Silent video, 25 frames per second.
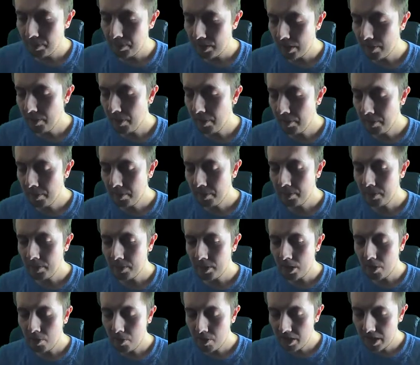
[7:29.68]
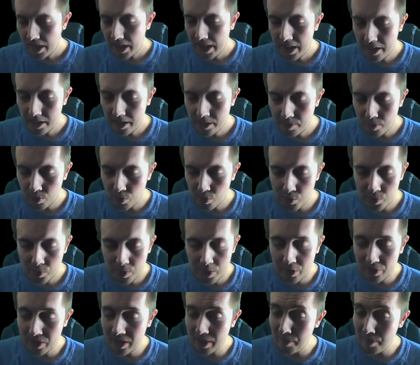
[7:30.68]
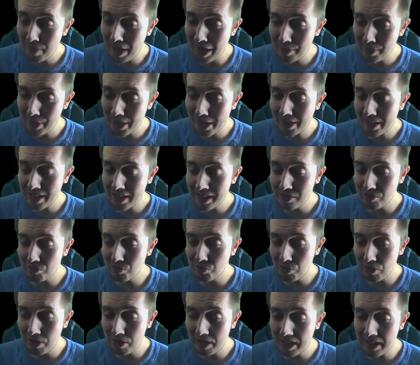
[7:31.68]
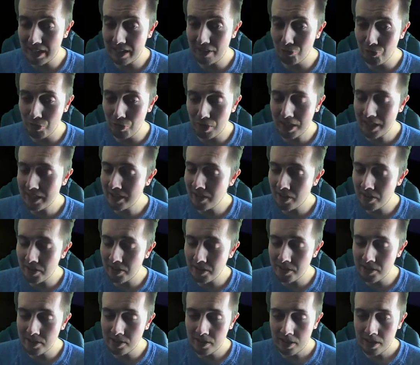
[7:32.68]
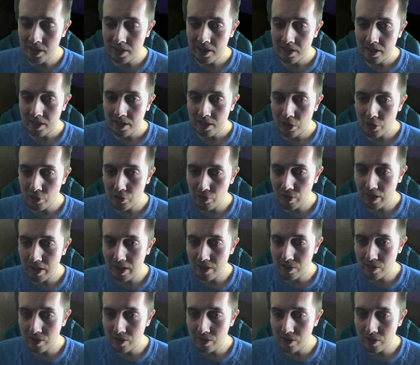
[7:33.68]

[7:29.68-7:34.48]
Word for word: Come on, come on EA Sports. We got an Mbappe. That is really, really nice. You really do